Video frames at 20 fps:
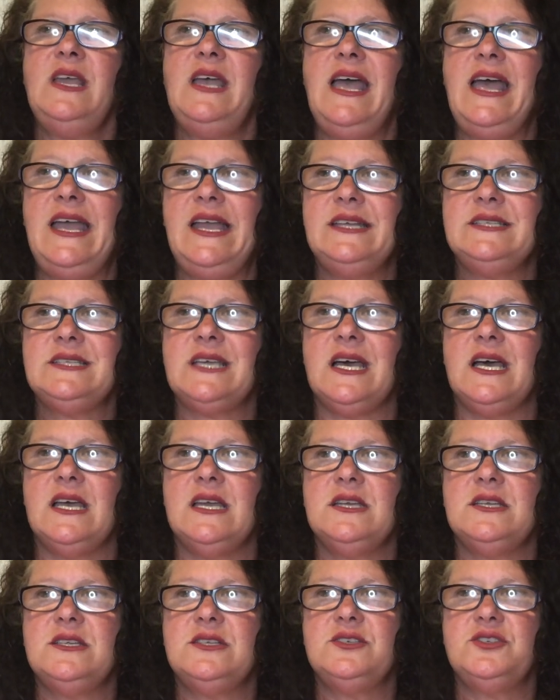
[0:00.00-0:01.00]
And
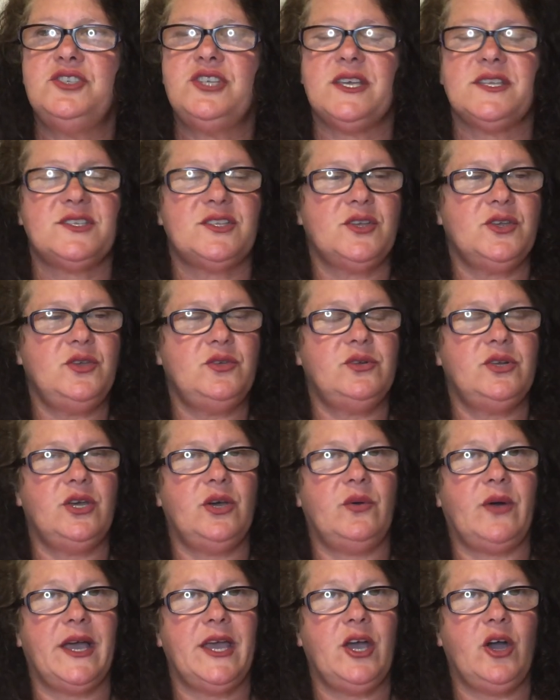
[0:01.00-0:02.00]
just so you
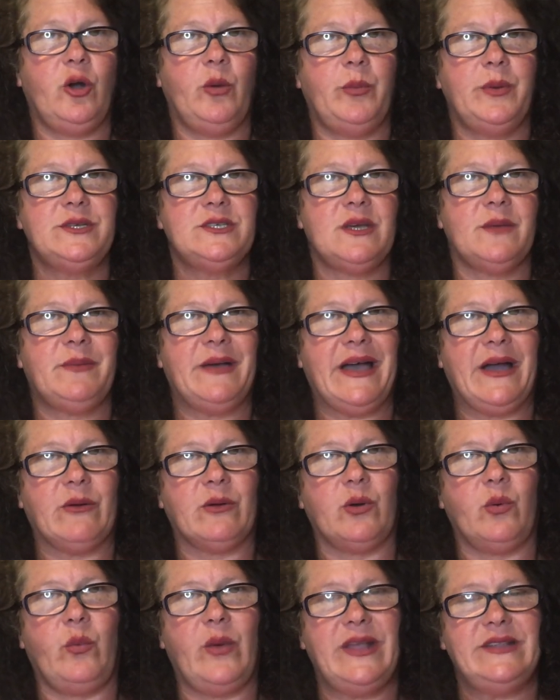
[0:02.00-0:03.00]
know, I opened up
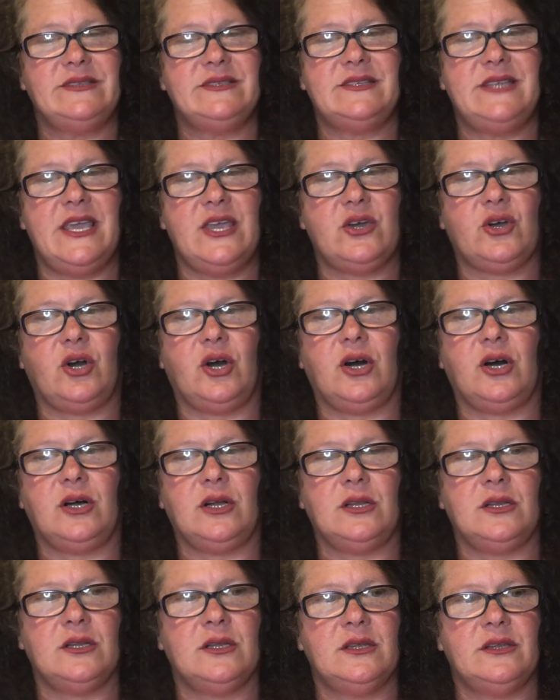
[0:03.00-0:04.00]
our Wednesday
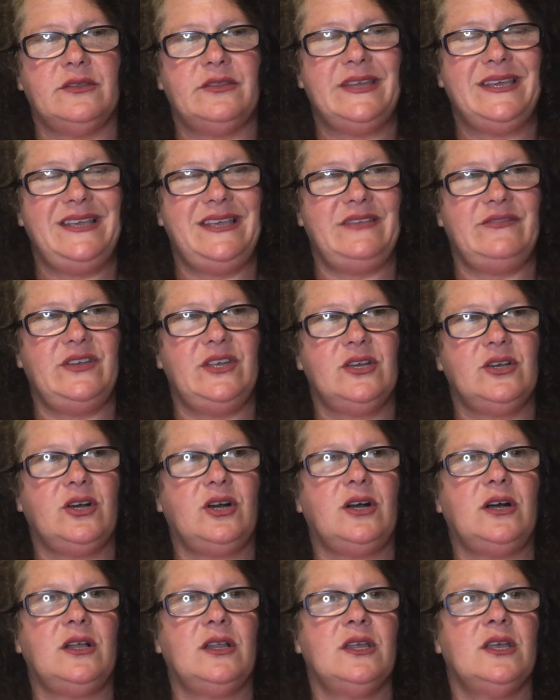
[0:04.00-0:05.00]
call, the evening
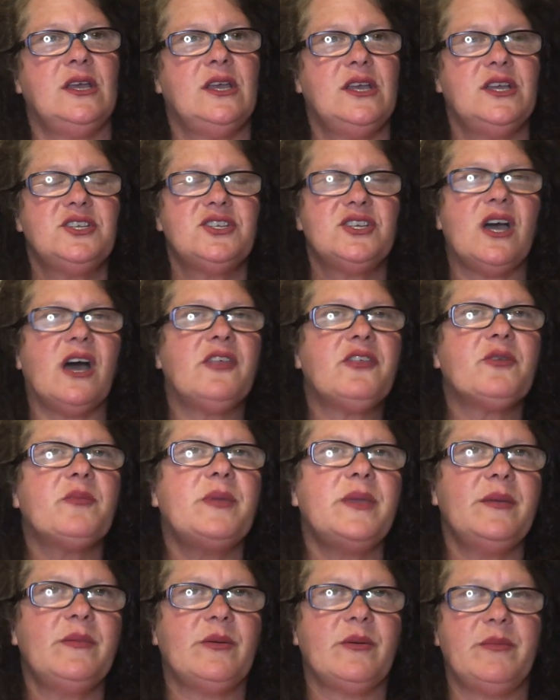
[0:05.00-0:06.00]
call, to other
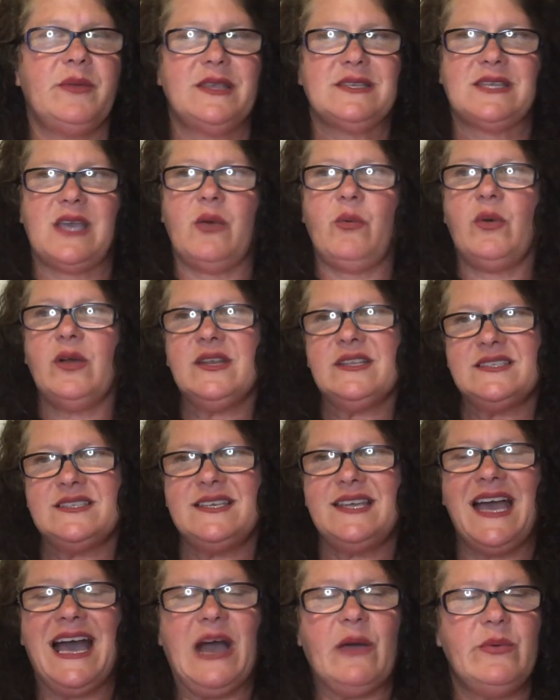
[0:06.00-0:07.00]
people, because I want to
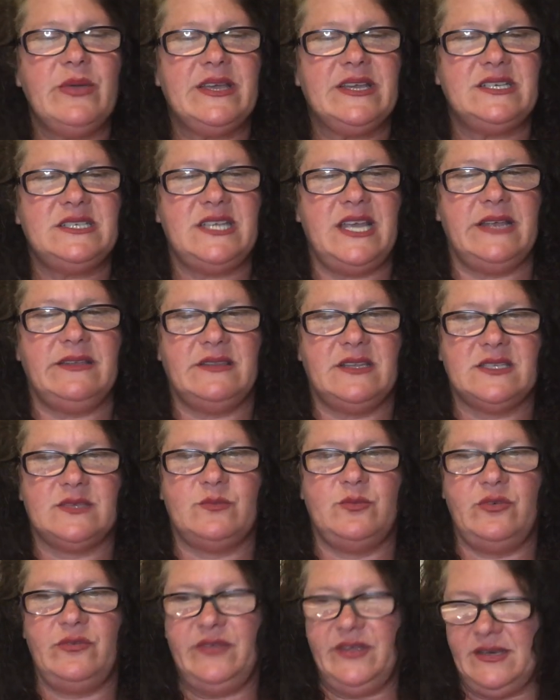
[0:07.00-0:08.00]
see how we can take this
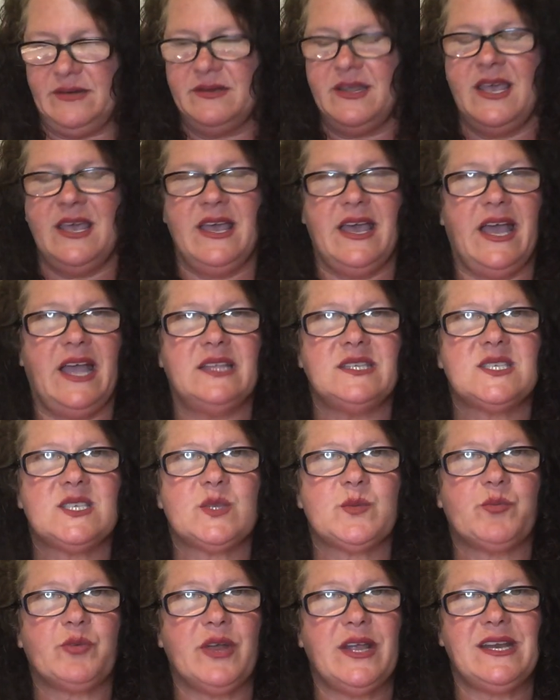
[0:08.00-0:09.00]
movement and
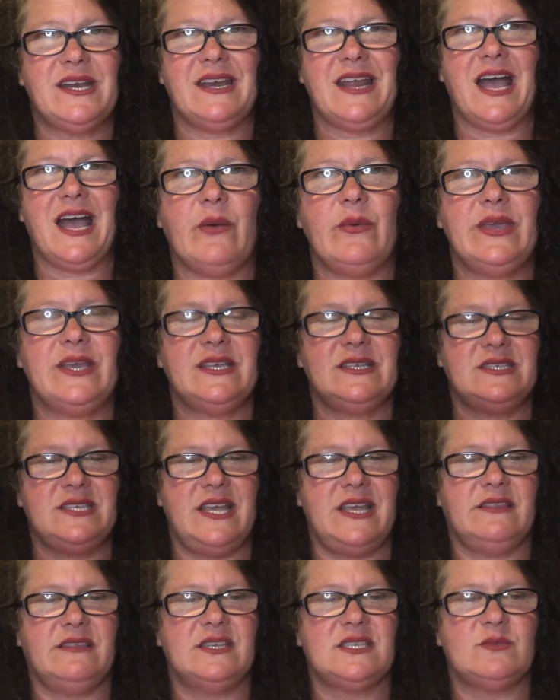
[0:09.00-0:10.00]
spread it, we can
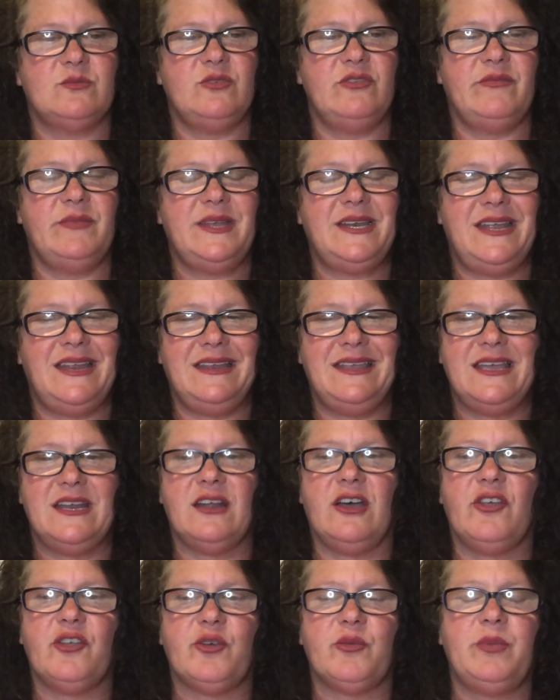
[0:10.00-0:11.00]
take this movement and get
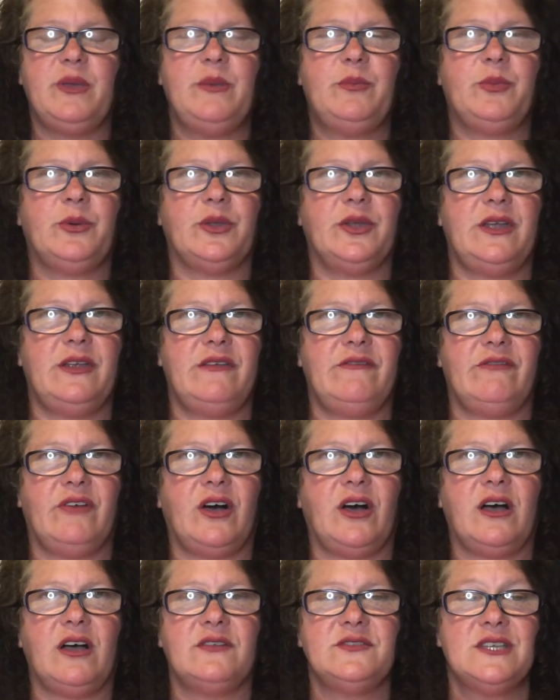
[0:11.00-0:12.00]
other people
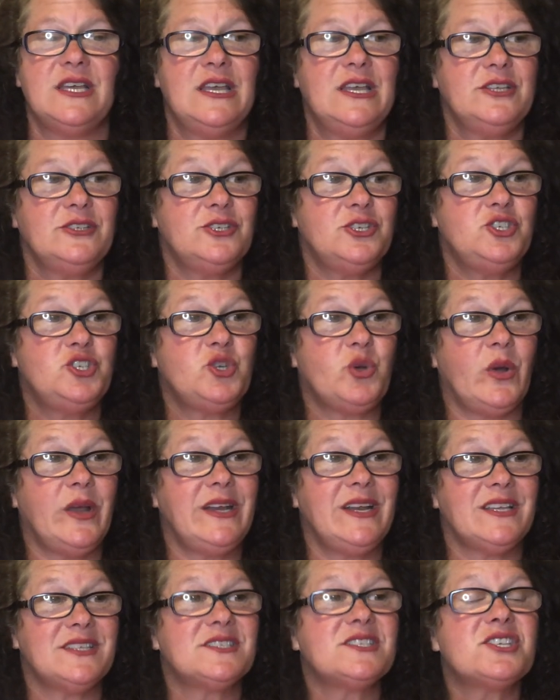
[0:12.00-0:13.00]
involved to
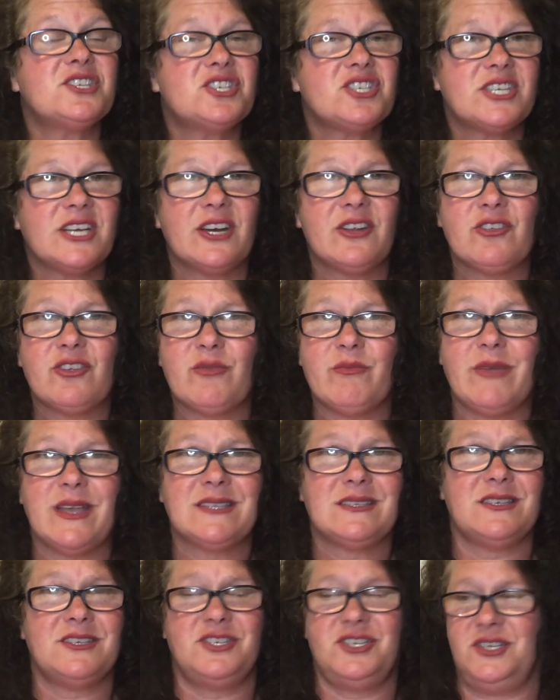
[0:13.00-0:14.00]
join us, to share their
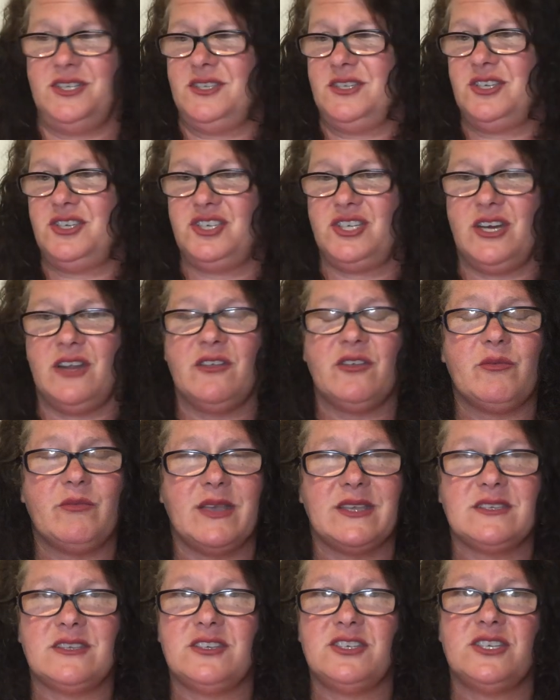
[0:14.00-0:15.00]
messages,
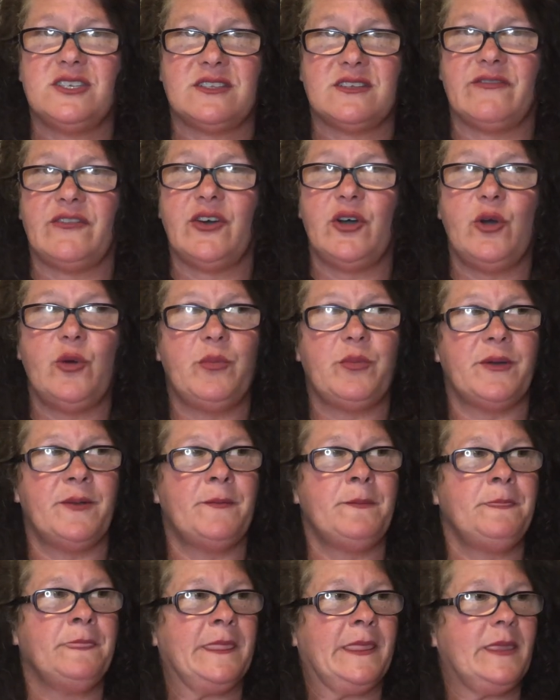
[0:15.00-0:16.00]
of hope,
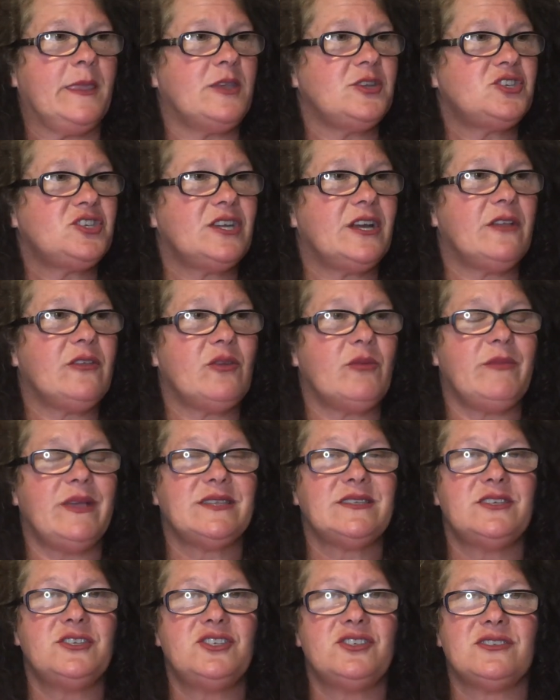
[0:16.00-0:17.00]
to share their
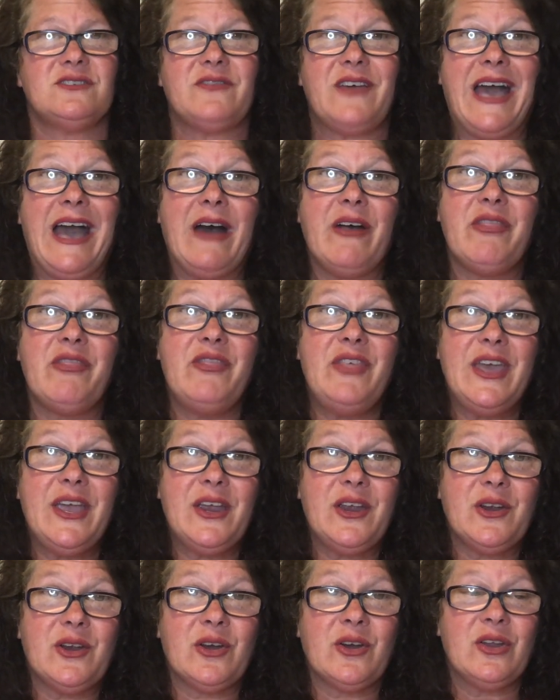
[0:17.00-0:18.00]
messages of how
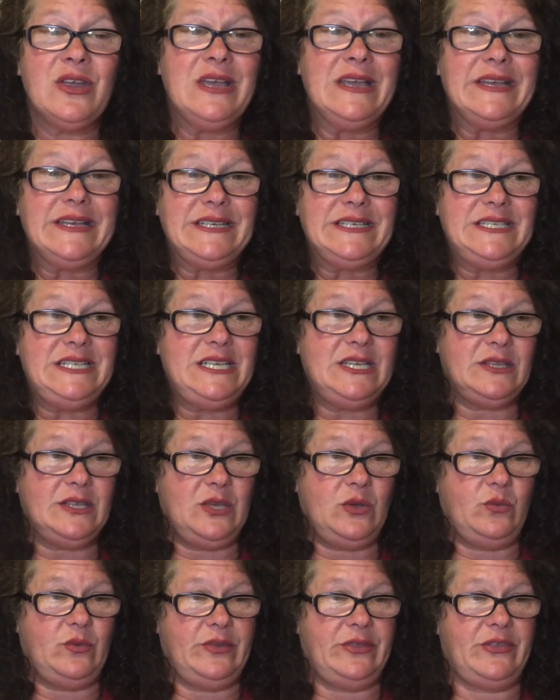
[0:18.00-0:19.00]
they're
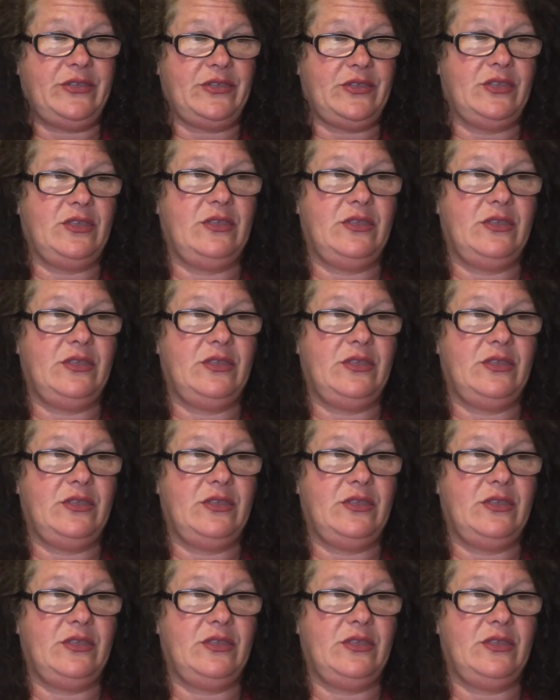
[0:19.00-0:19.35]
dealing with